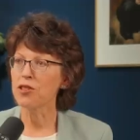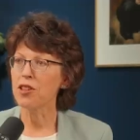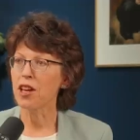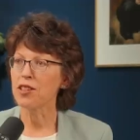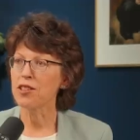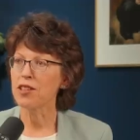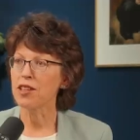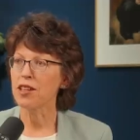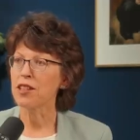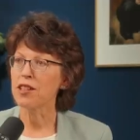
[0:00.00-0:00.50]

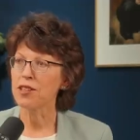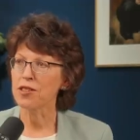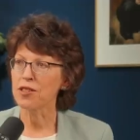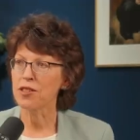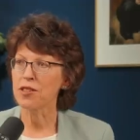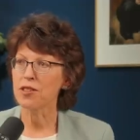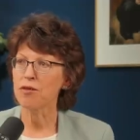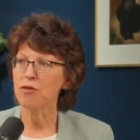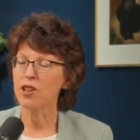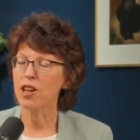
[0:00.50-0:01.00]
said to
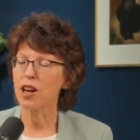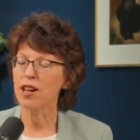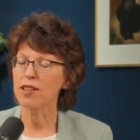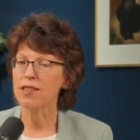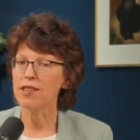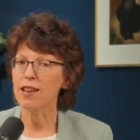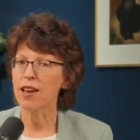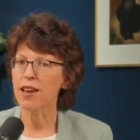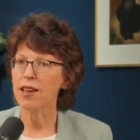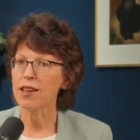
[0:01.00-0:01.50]
his
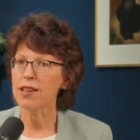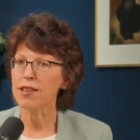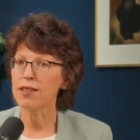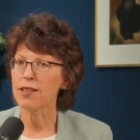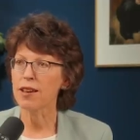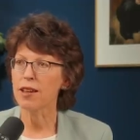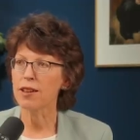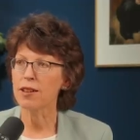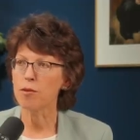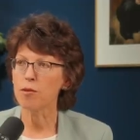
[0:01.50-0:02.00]
fiance, he
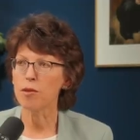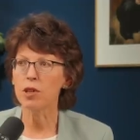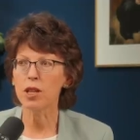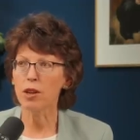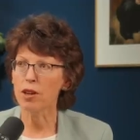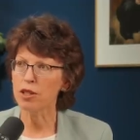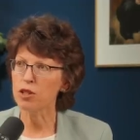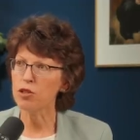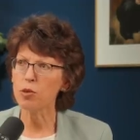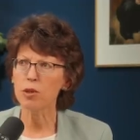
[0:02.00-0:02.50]
said, um, "You
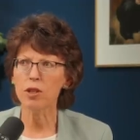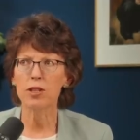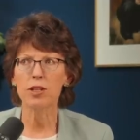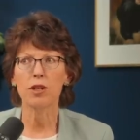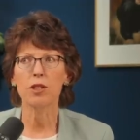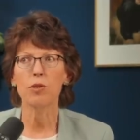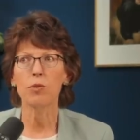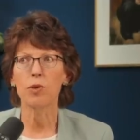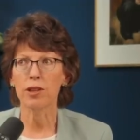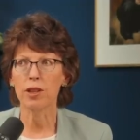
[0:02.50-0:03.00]
know, I just want to
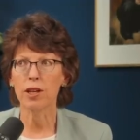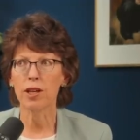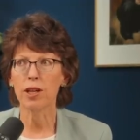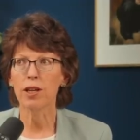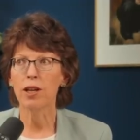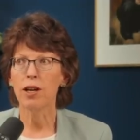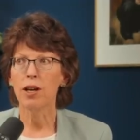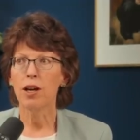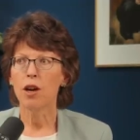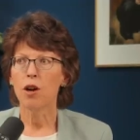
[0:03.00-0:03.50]
tell you one
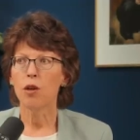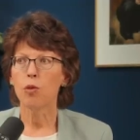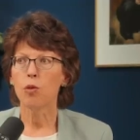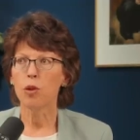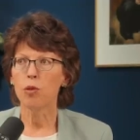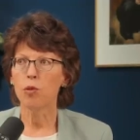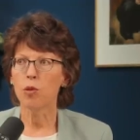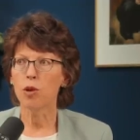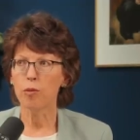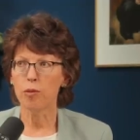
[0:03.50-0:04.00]
thing.
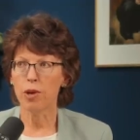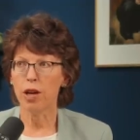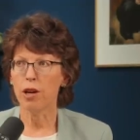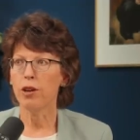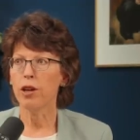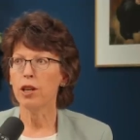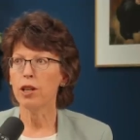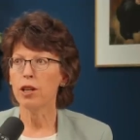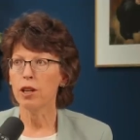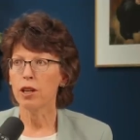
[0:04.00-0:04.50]
When we're
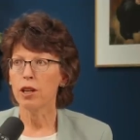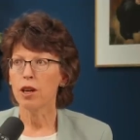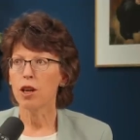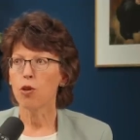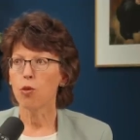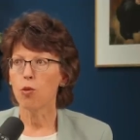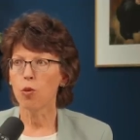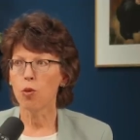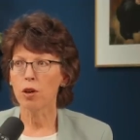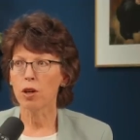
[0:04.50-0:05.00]
married,
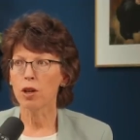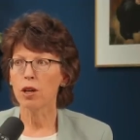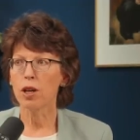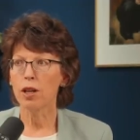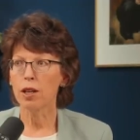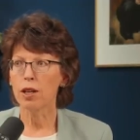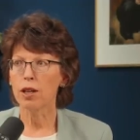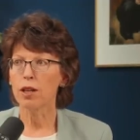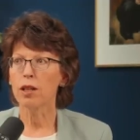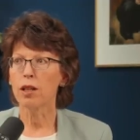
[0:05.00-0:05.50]
we're
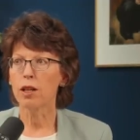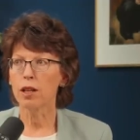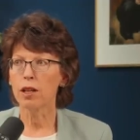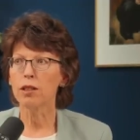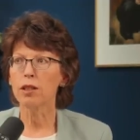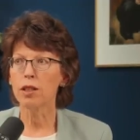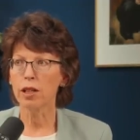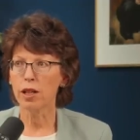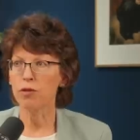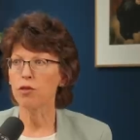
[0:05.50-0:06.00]
gonna
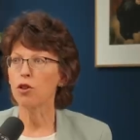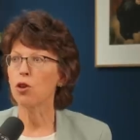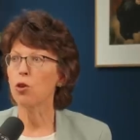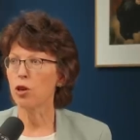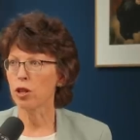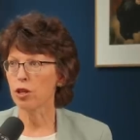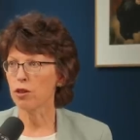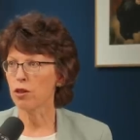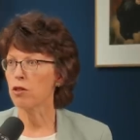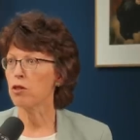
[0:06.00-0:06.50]
live
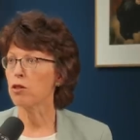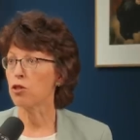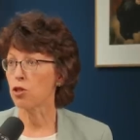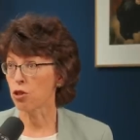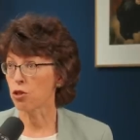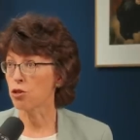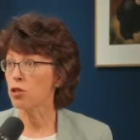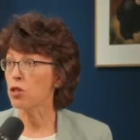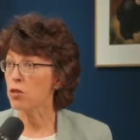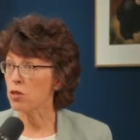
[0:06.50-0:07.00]
according to the
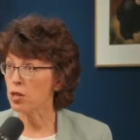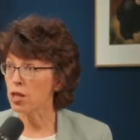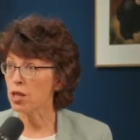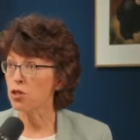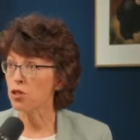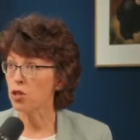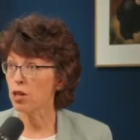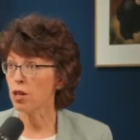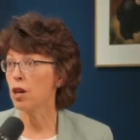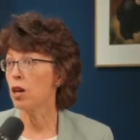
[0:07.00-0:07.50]
church's
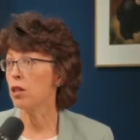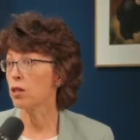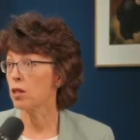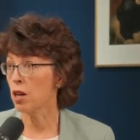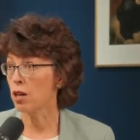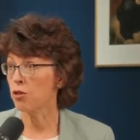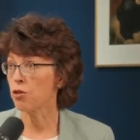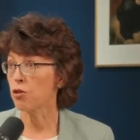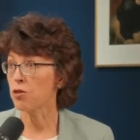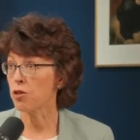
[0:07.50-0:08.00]
teaching on
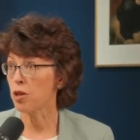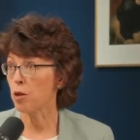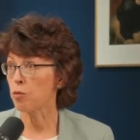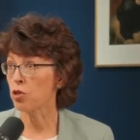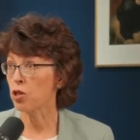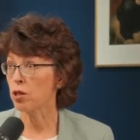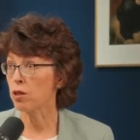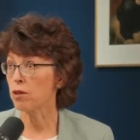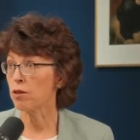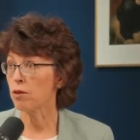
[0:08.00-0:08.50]

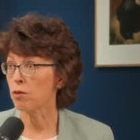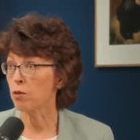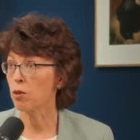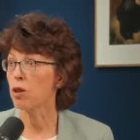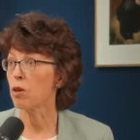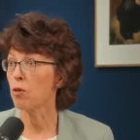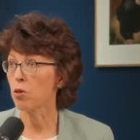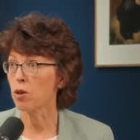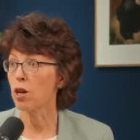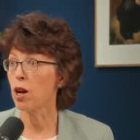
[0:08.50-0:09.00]
contraception.
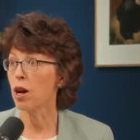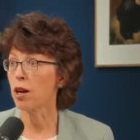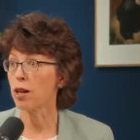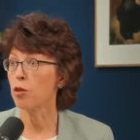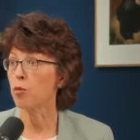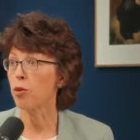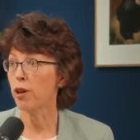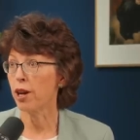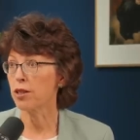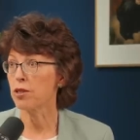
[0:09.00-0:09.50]
We're, we're not
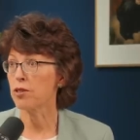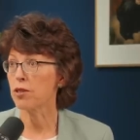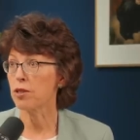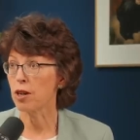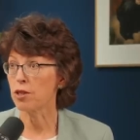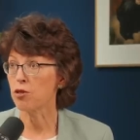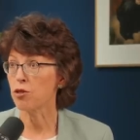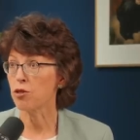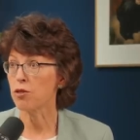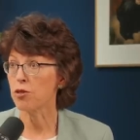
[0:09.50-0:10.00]
going to practice
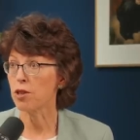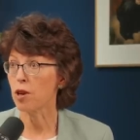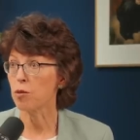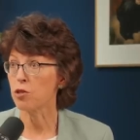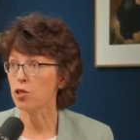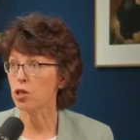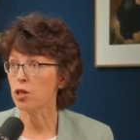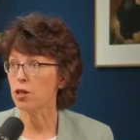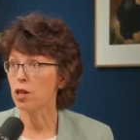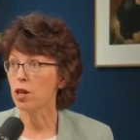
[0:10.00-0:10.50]

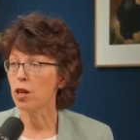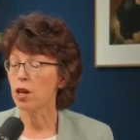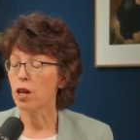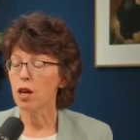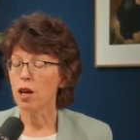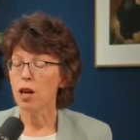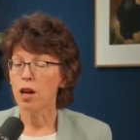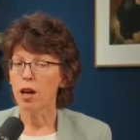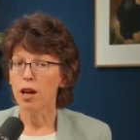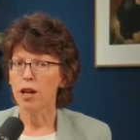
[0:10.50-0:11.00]
contraception. Yeah.
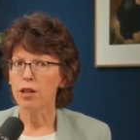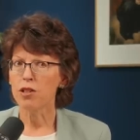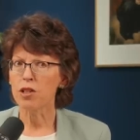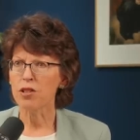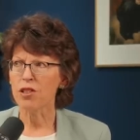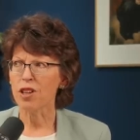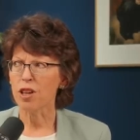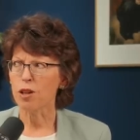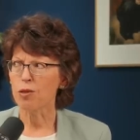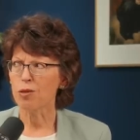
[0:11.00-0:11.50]
And
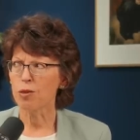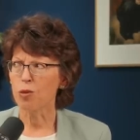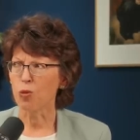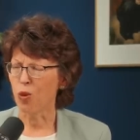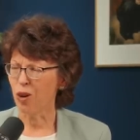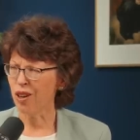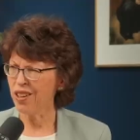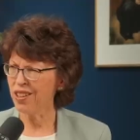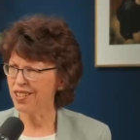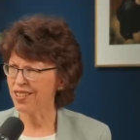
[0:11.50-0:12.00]
she's like,
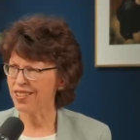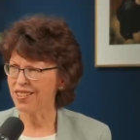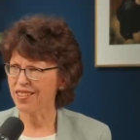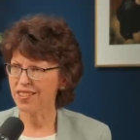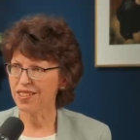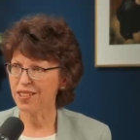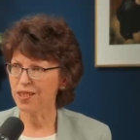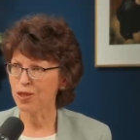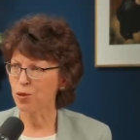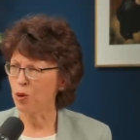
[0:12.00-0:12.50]
What?
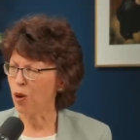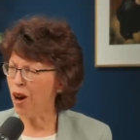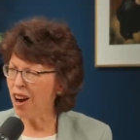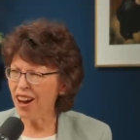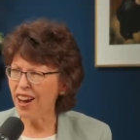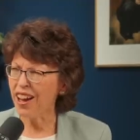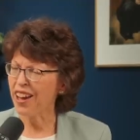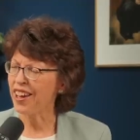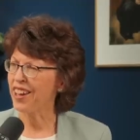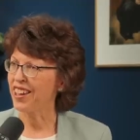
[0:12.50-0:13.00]

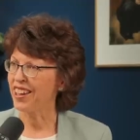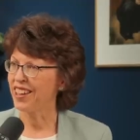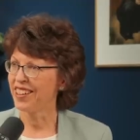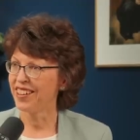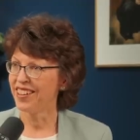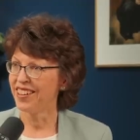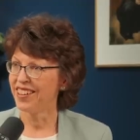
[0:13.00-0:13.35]
Why?